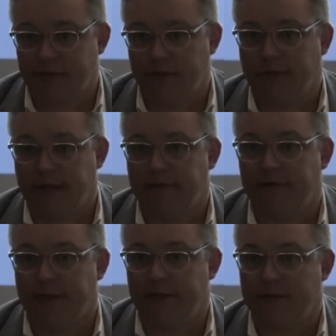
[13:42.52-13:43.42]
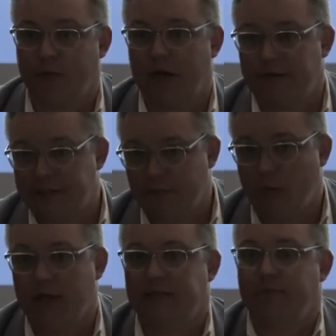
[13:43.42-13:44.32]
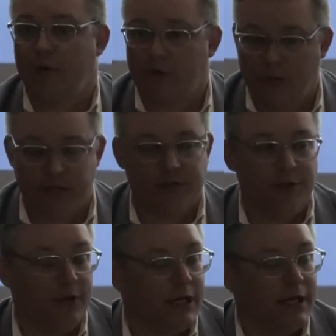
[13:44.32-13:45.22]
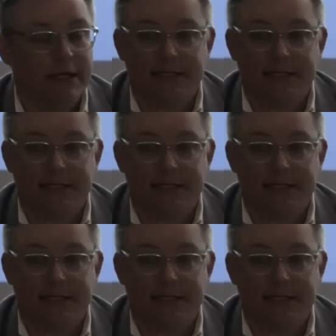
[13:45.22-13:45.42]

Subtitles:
of the Global Covenant of Mayors, why it's important, what it's doing,